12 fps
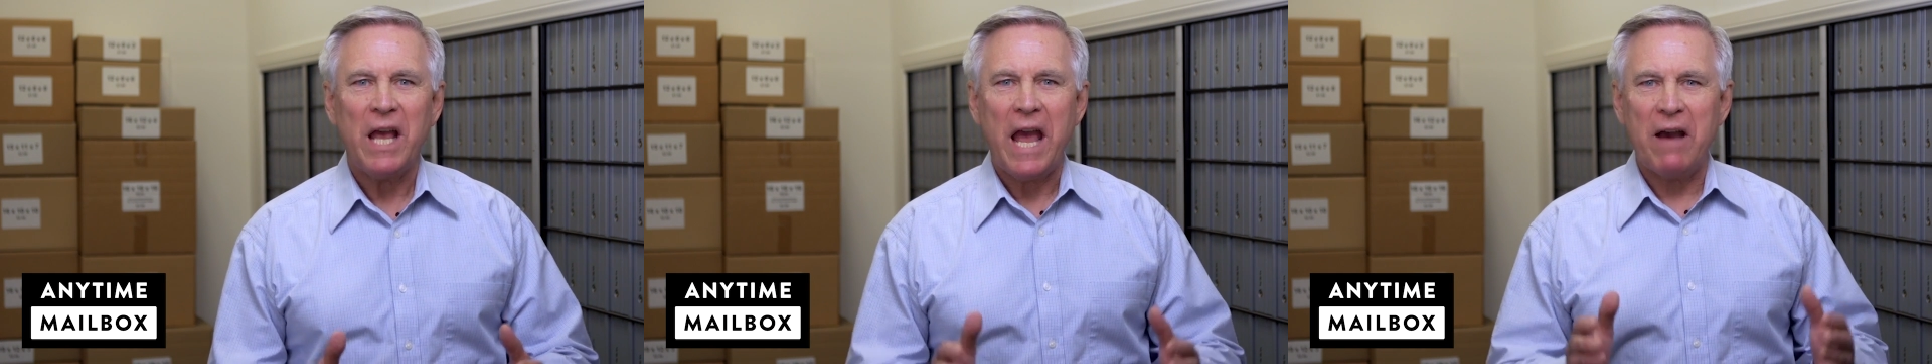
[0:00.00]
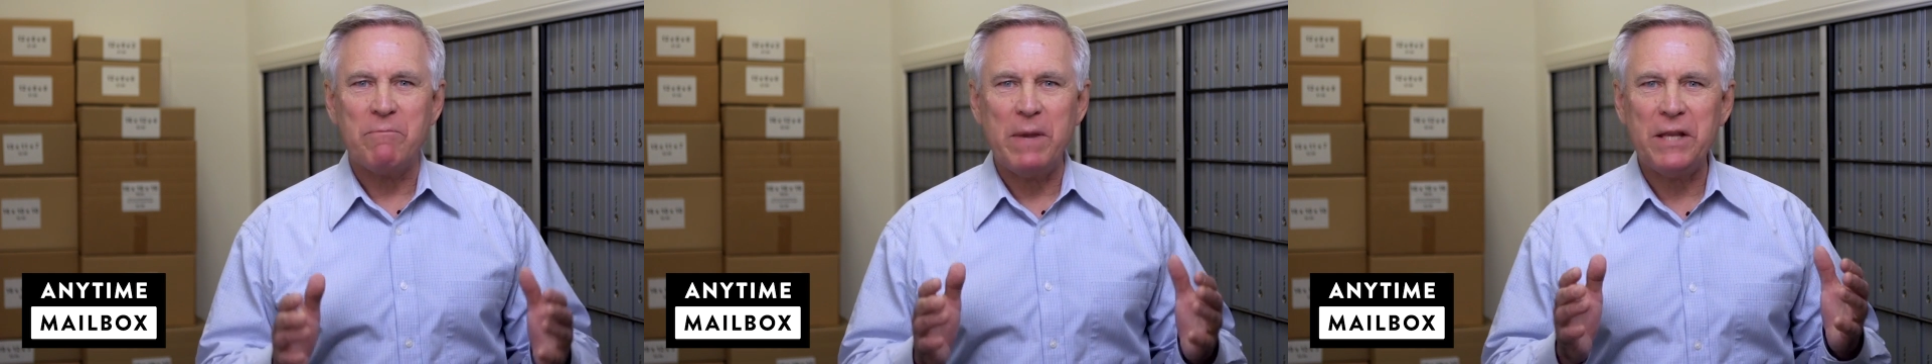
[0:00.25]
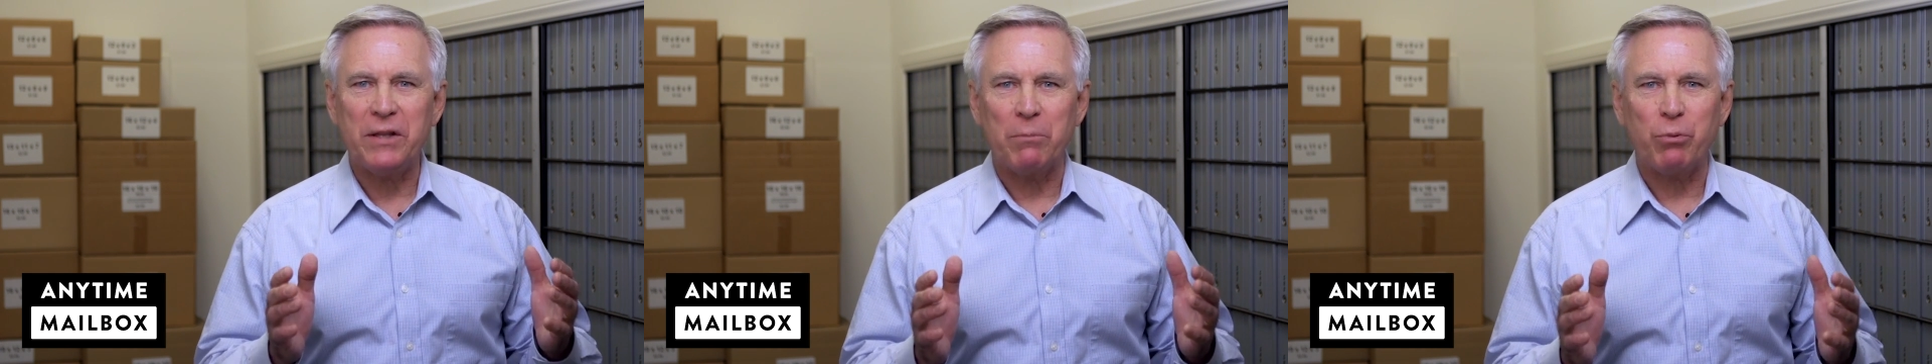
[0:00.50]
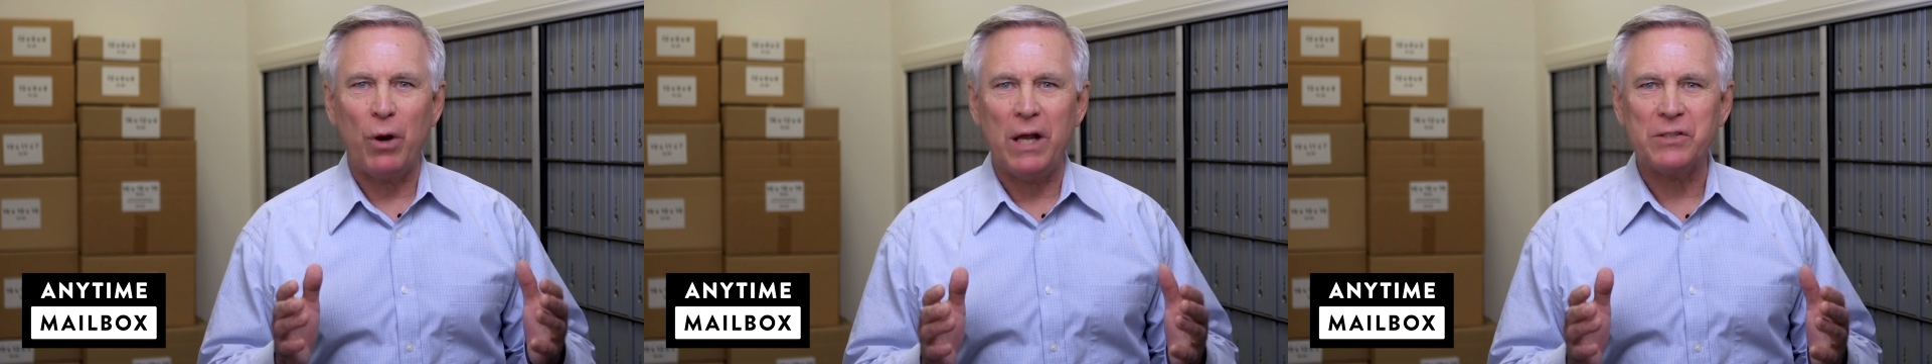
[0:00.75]
have made the
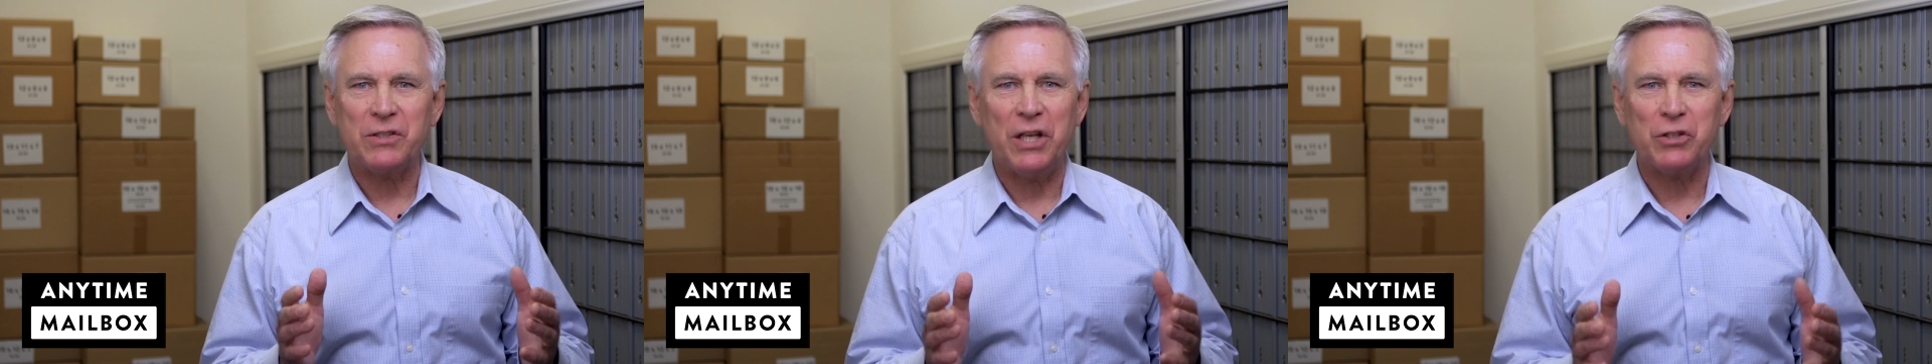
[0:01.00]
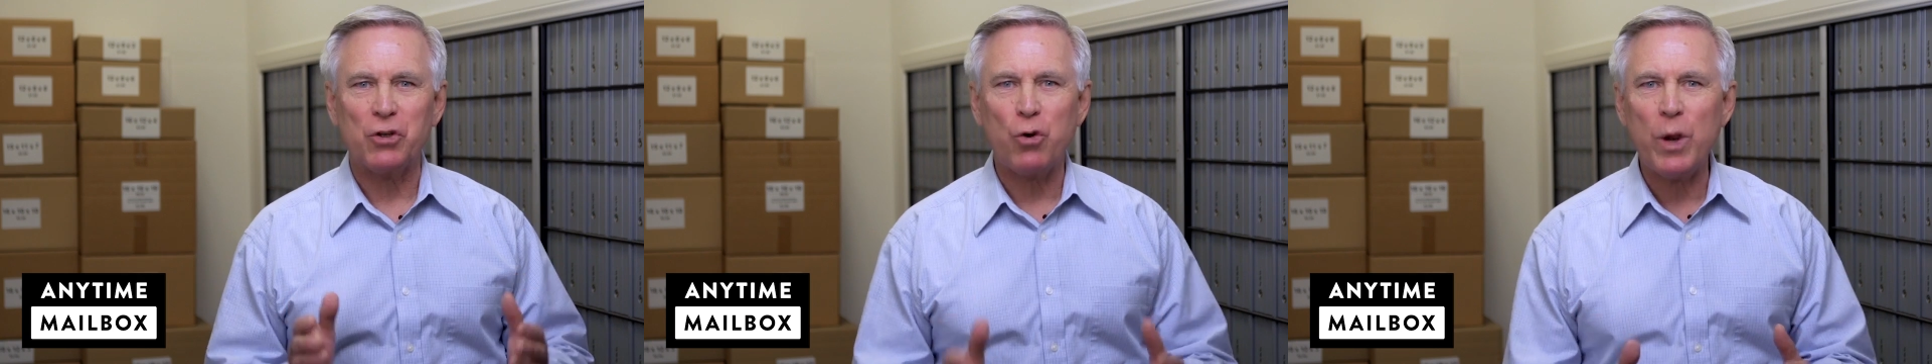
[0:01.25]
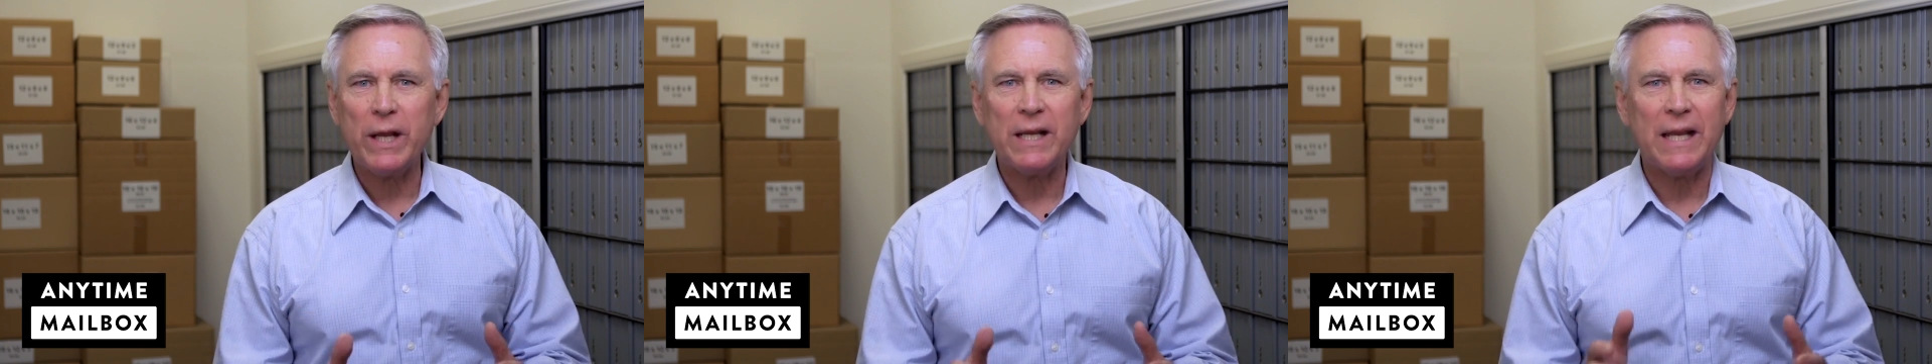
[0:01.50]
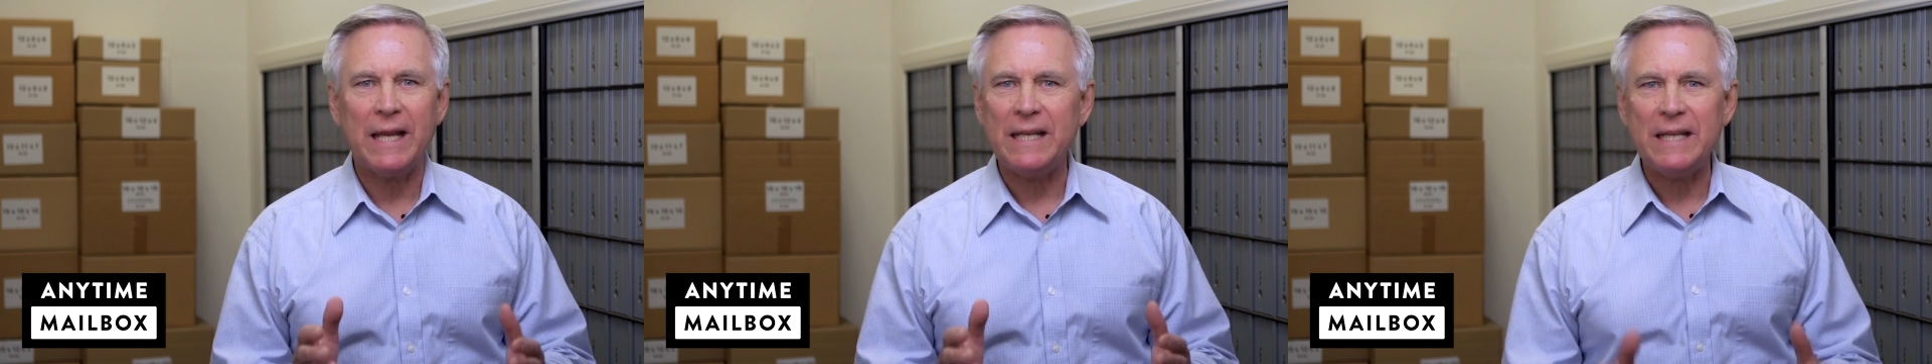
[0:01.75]
process
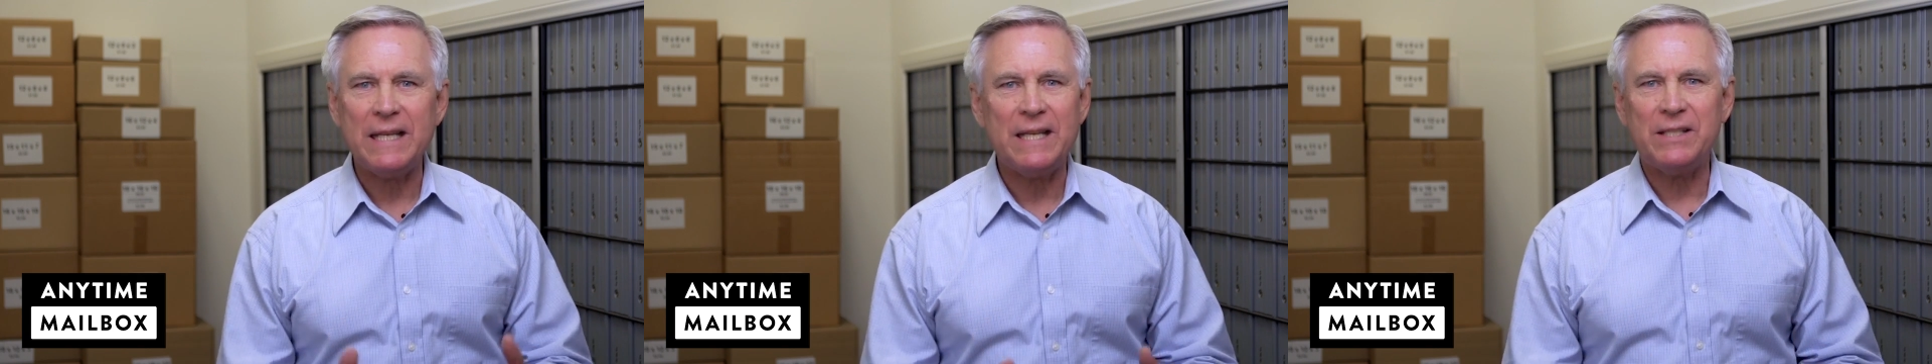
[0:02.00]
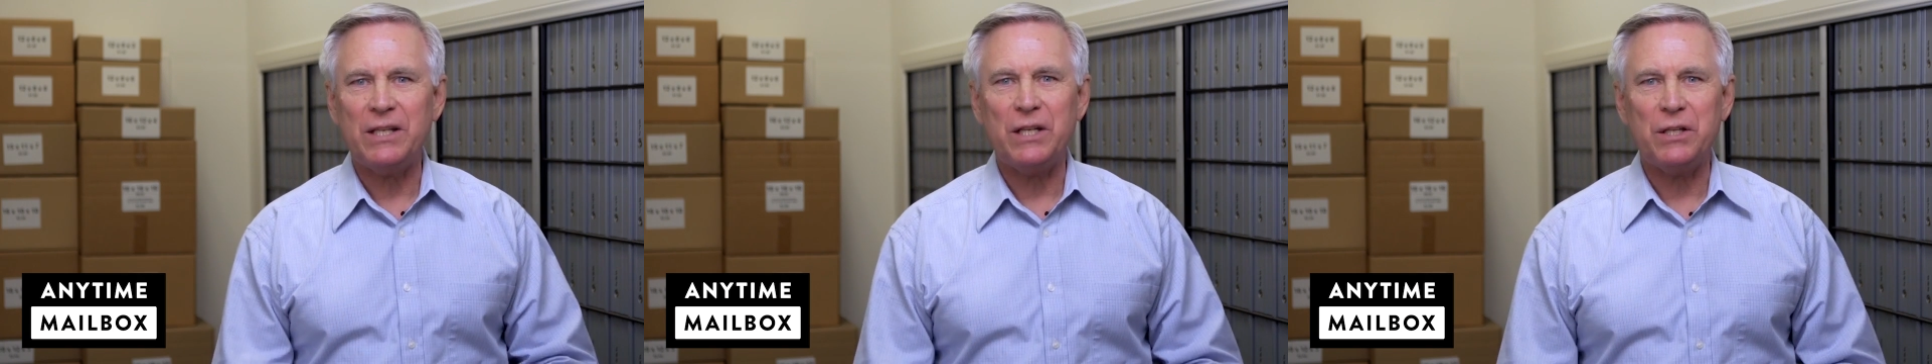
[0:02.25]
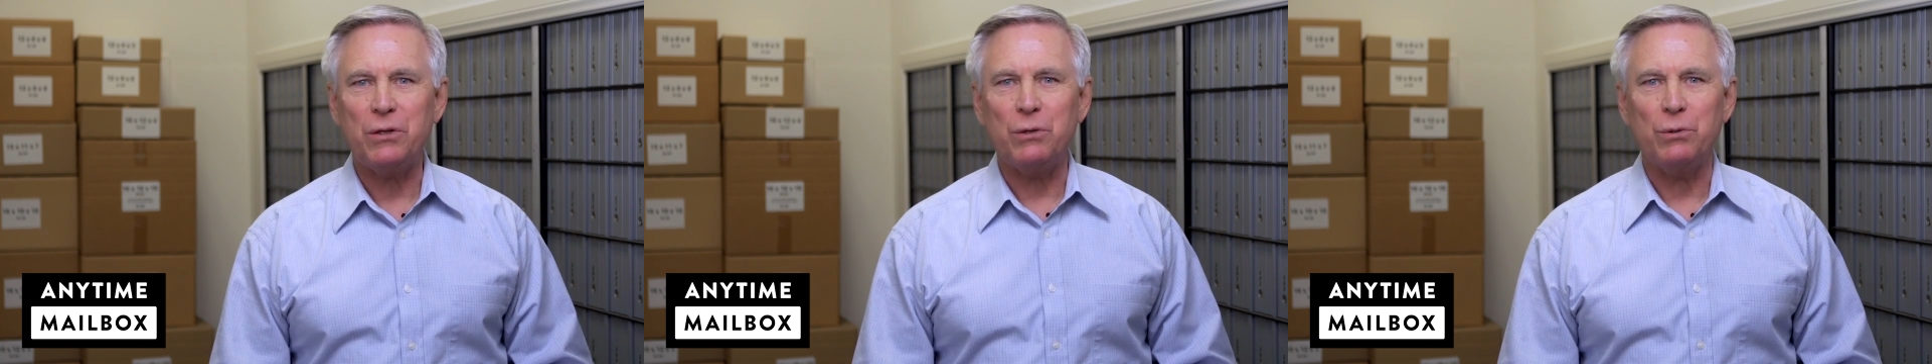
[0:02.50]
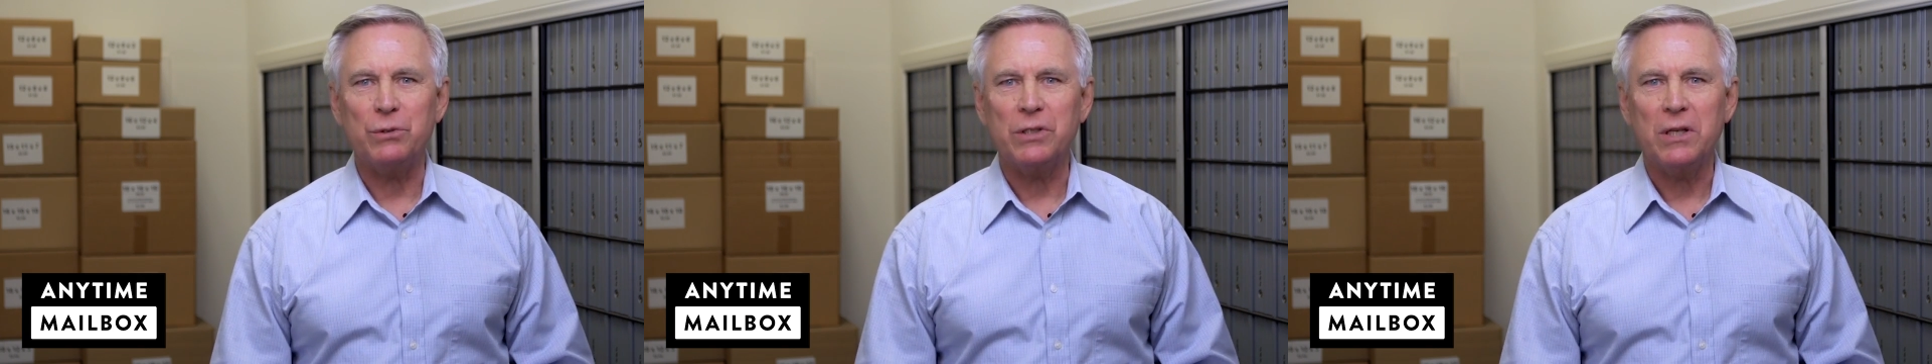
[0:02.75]
quick and easy to
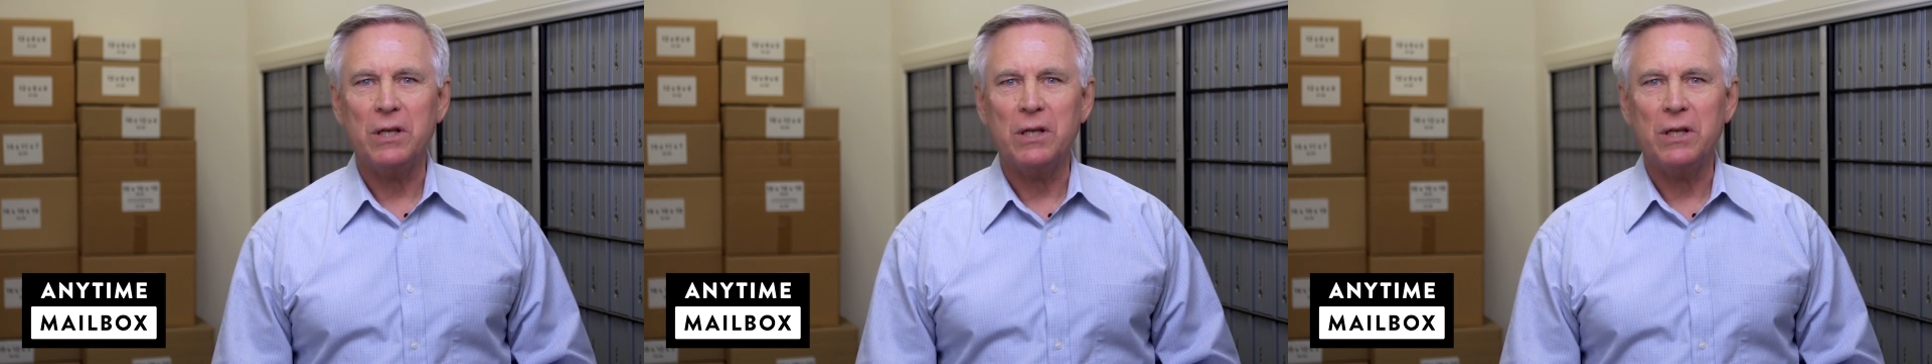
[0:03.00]
use.